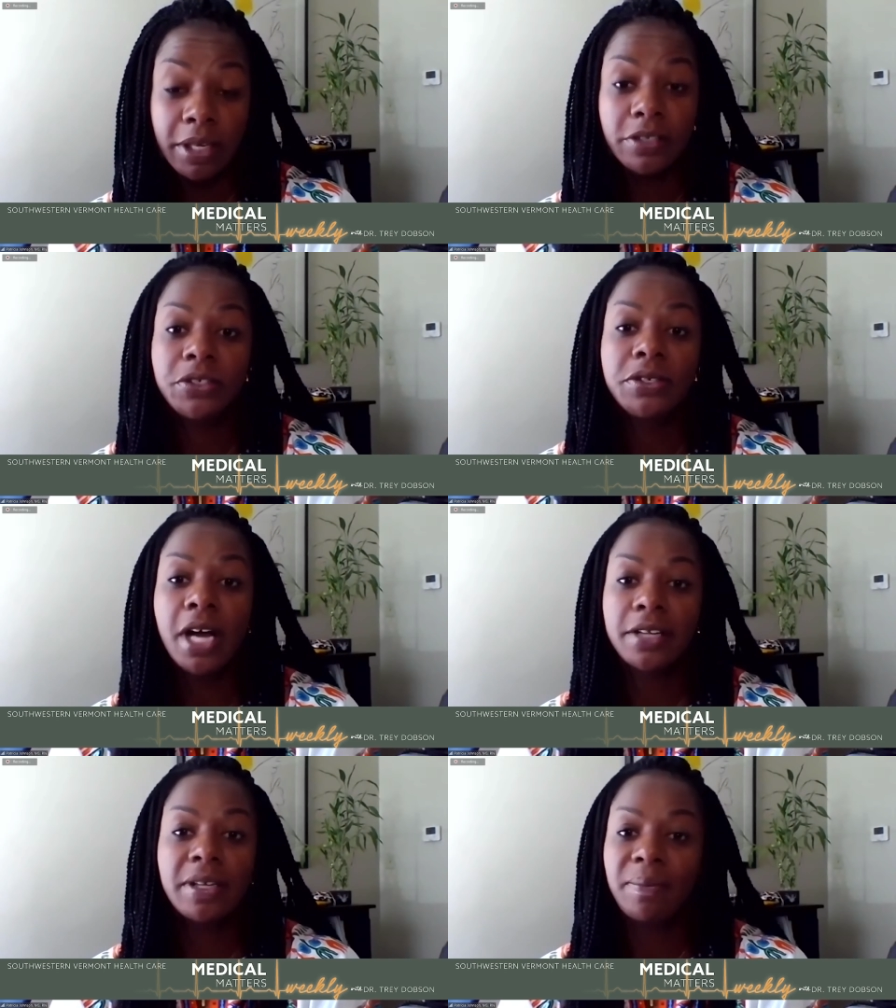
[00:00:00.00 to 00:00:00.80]
It's
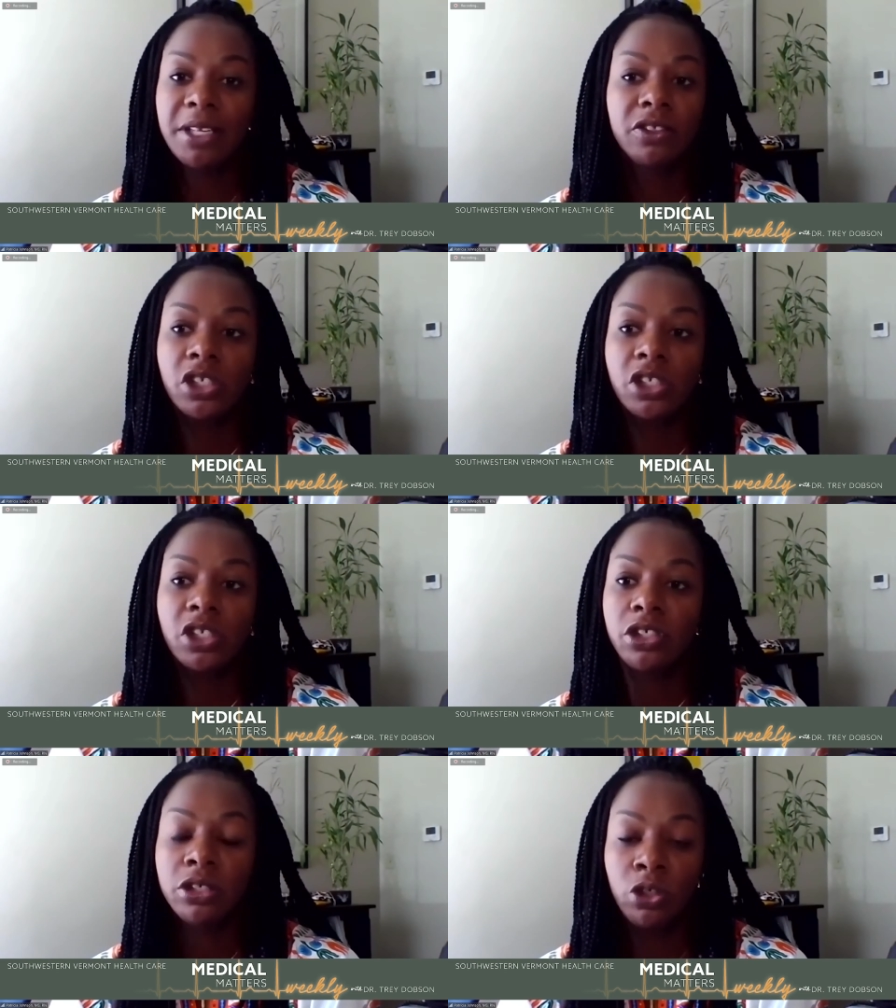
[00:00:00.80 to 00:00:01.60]
not something
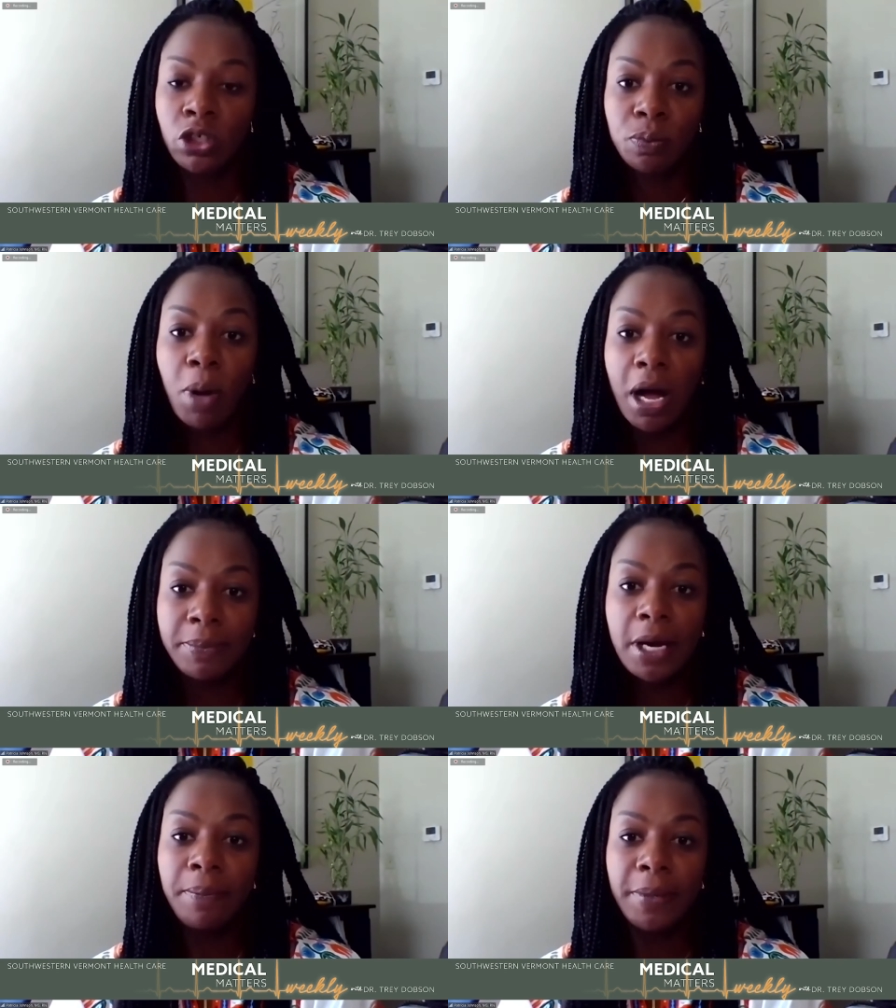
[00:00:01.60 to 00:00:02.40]
that just
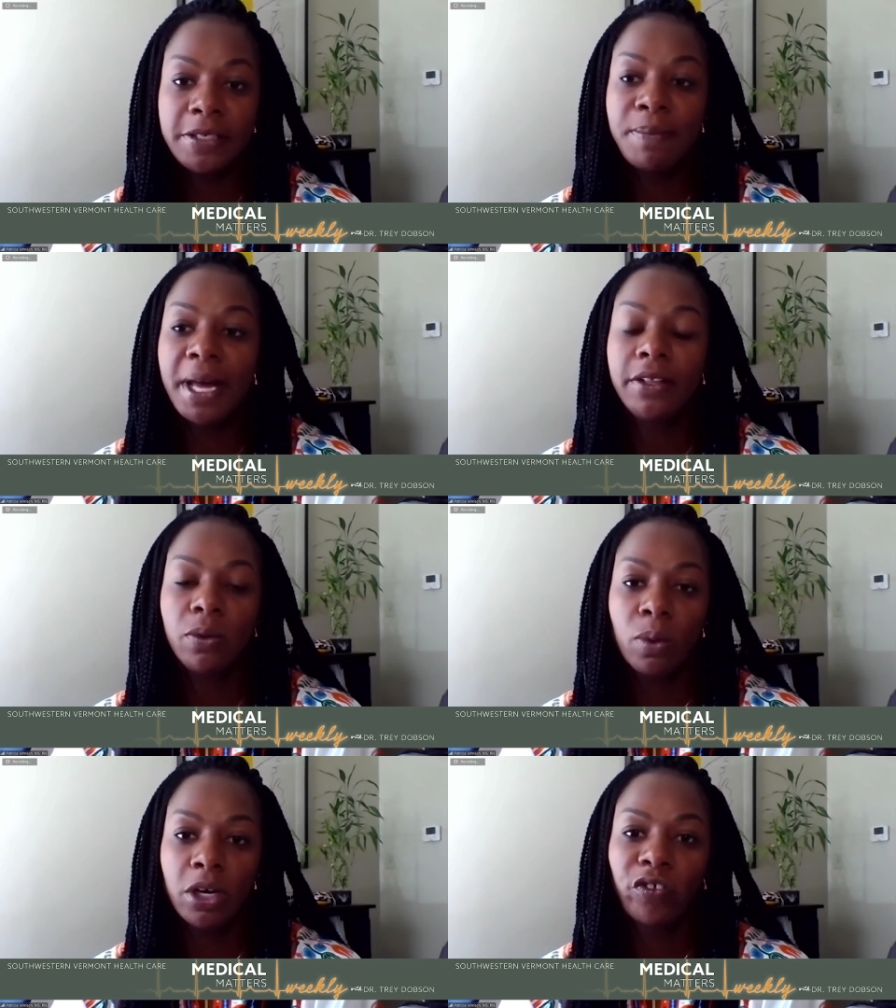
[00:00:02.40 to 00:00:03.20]
popped up. It's been
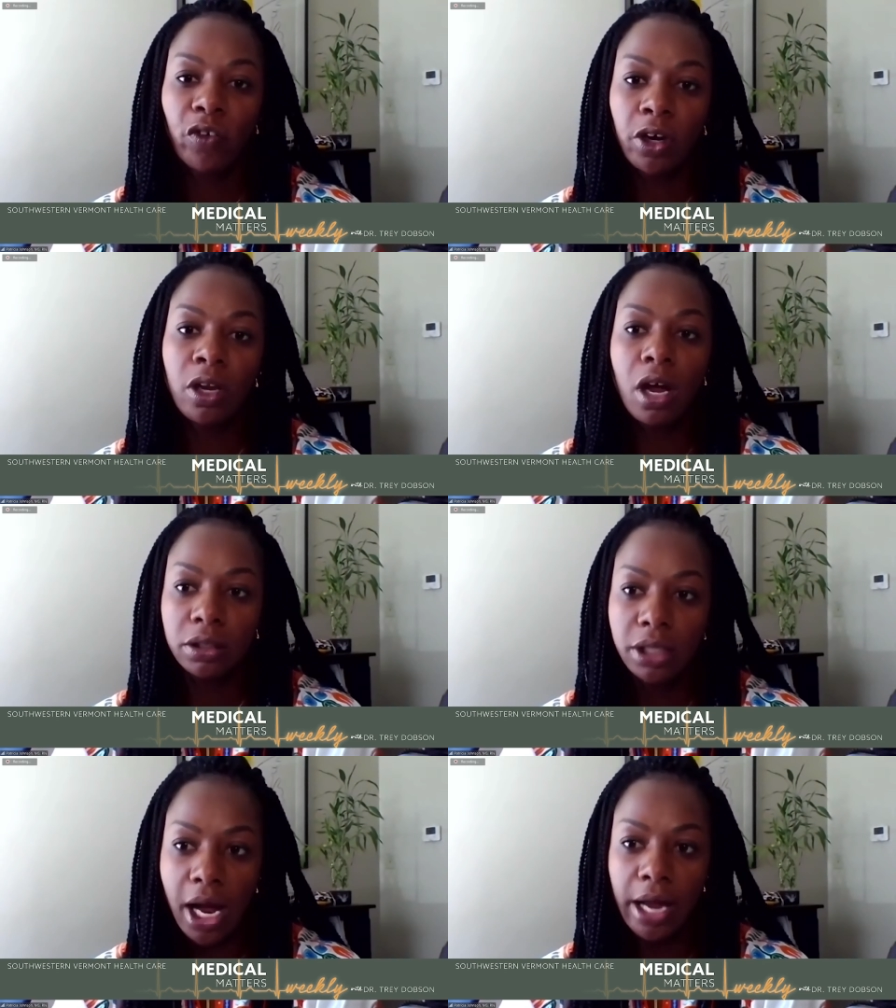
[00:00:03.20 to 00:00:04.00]
in the works for a
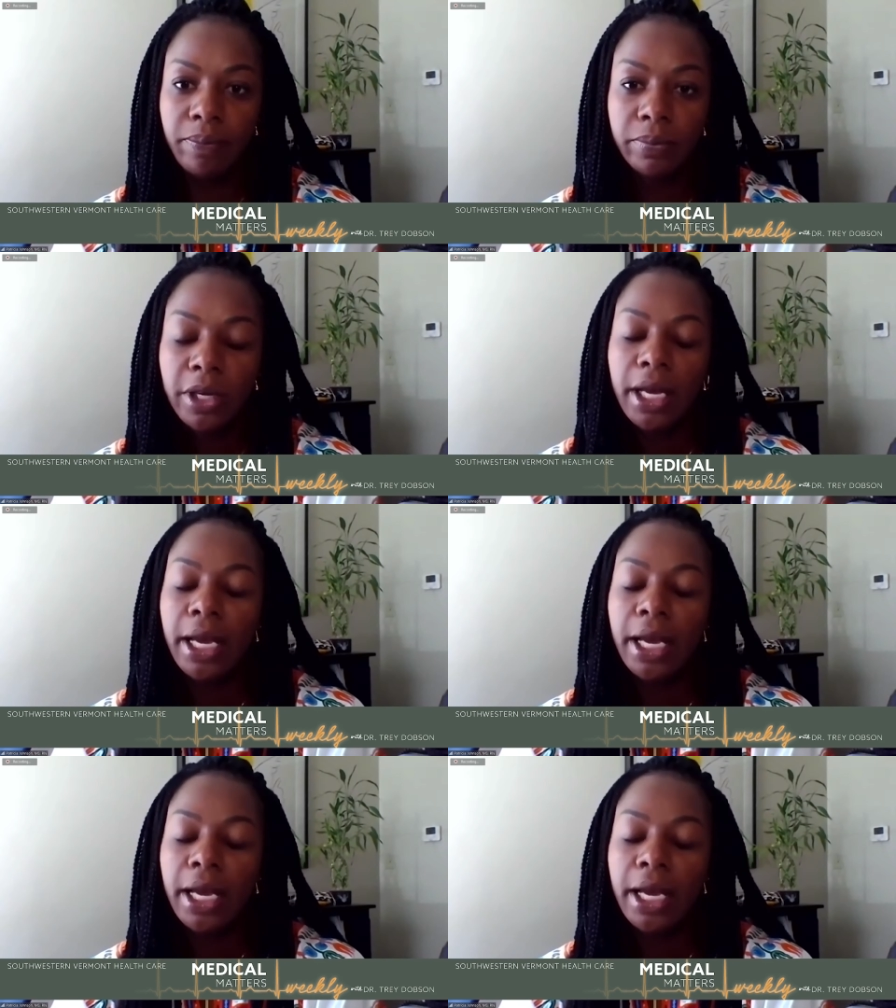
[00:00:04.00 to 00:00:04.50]
long time.